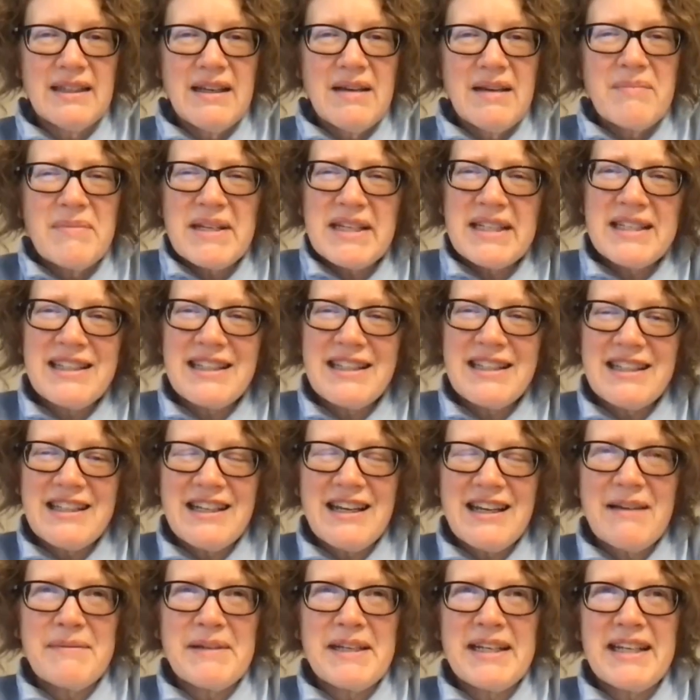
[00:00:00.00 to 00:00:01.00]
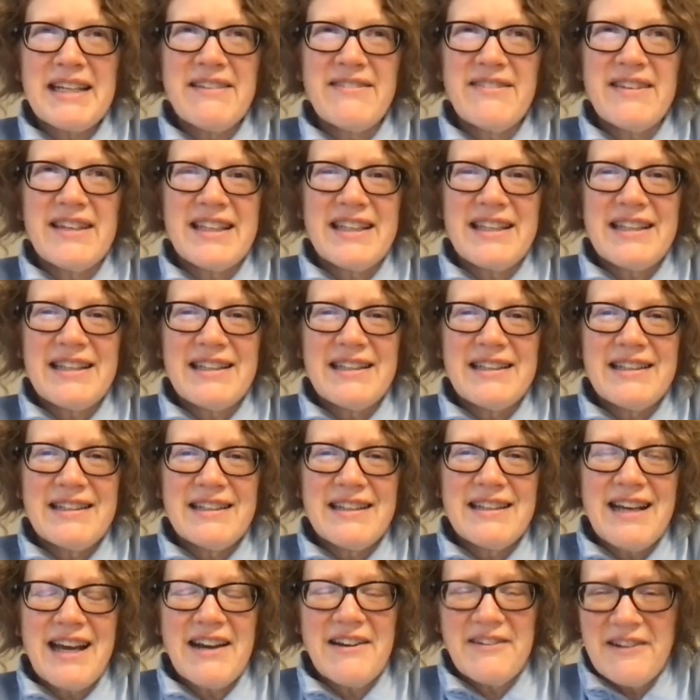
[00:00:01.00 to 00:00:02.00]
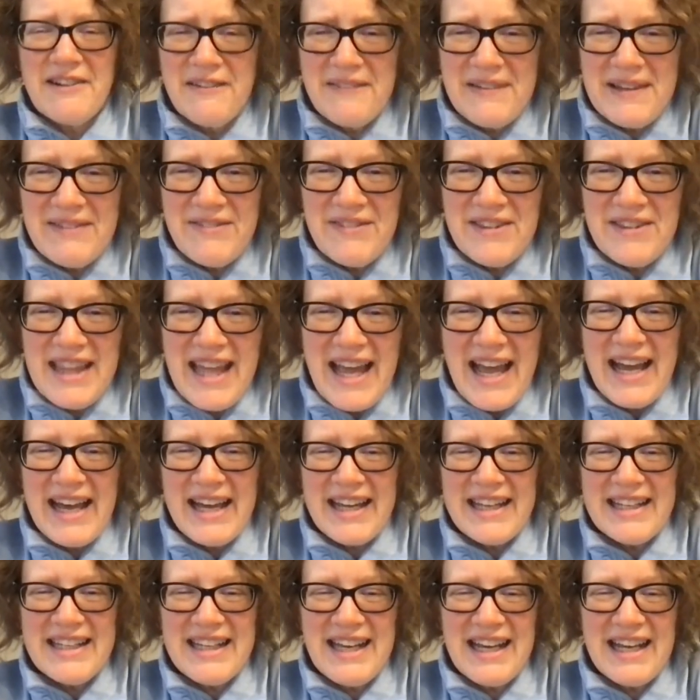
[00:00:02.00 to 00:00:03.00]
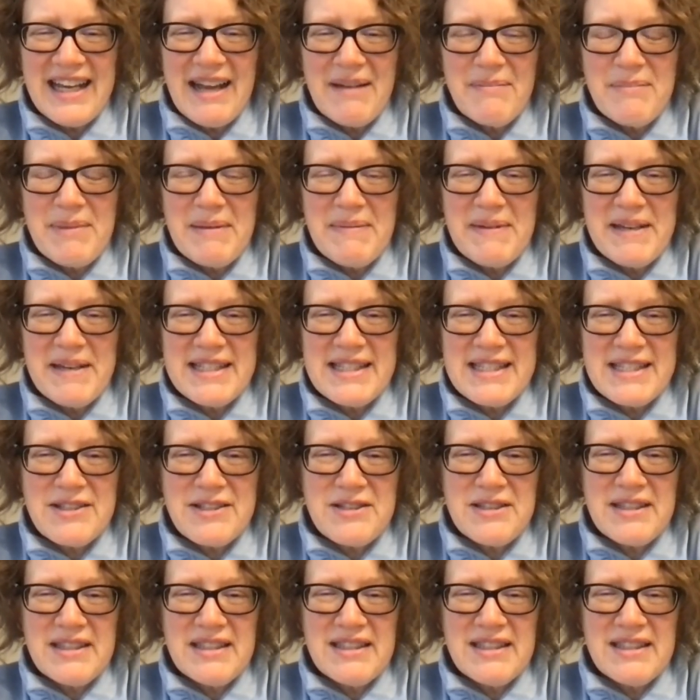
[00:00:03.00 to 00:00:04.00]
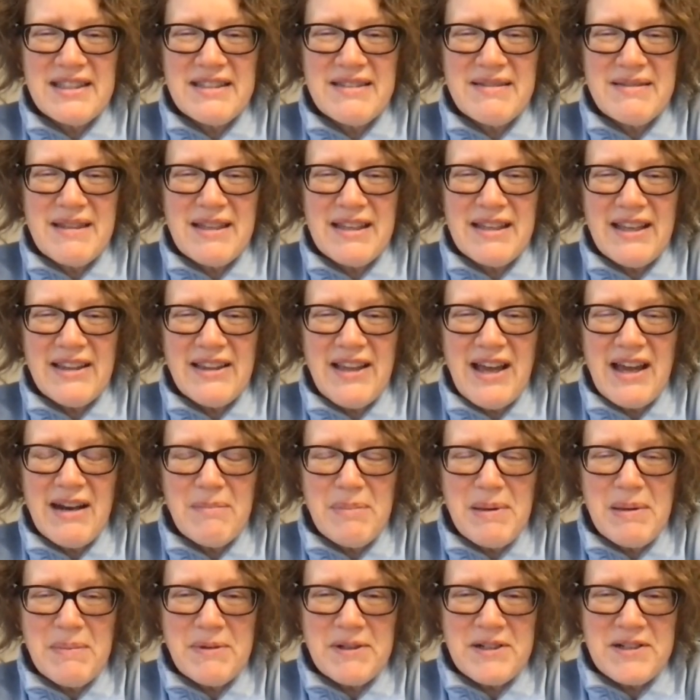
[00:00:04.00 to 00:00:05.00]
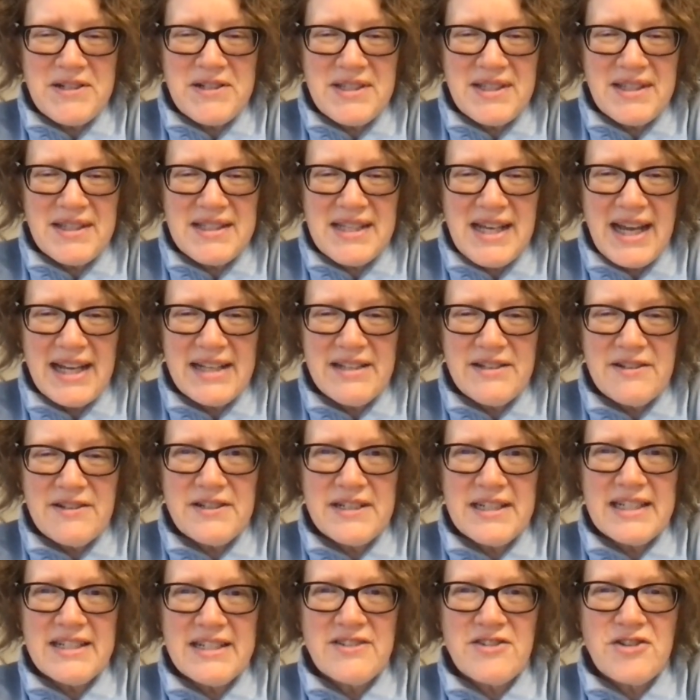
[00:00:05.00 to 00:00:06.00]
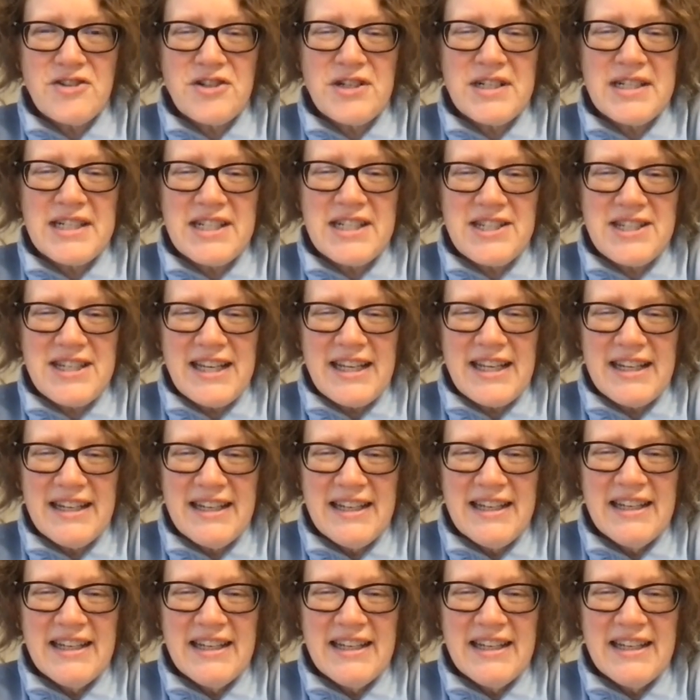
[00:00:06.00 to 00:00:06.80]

But I mean, even, I don't know, even that, maybe it's a lot of people are still tied to tradition.